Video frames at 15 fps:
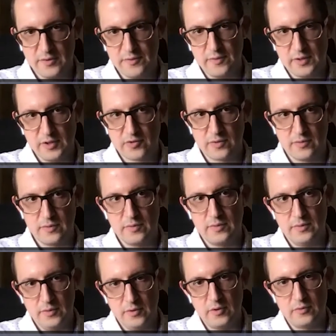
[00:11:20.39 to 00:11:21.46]
to
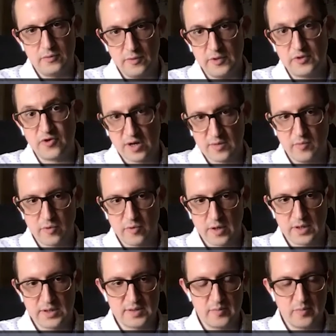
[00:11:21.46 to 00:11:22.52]
attract more
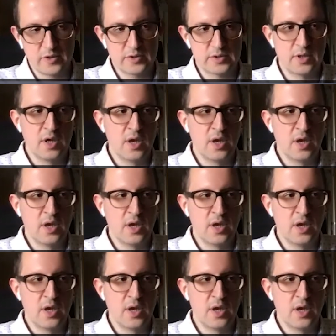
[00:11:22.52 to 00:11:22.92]
customers.